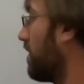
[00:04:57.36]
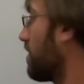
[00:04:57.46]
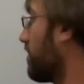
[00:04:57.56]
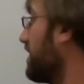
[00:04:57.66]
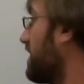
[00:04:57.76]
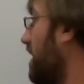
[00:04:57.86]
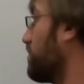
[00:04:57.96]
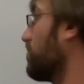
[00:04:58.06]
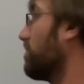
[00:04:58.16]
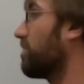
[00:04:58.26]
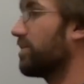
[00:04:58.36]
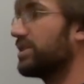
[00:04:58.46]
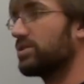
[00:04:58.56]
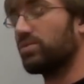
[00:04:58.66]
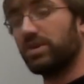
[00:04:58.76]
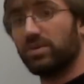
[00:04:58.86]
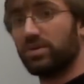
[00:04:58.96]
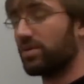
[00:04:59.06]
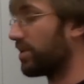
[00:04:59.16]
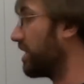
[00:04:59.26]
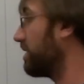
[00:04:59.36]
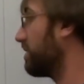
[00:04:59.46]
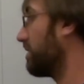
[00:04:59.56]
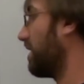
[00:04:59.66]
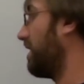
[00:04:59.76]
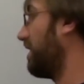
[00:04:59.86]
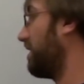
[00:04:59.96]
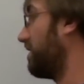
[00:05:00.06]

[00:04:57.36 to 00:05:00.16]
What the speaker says: 3 times root 3 is 3 root 3, and then